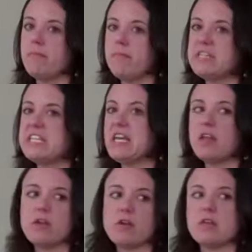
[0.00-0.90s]

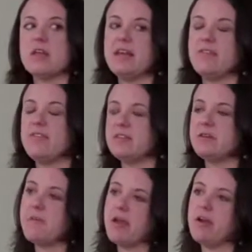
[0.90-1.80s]
particularly if it's
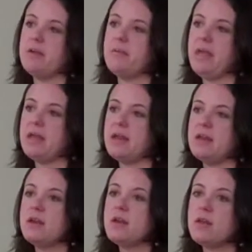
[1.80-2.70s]
a married man,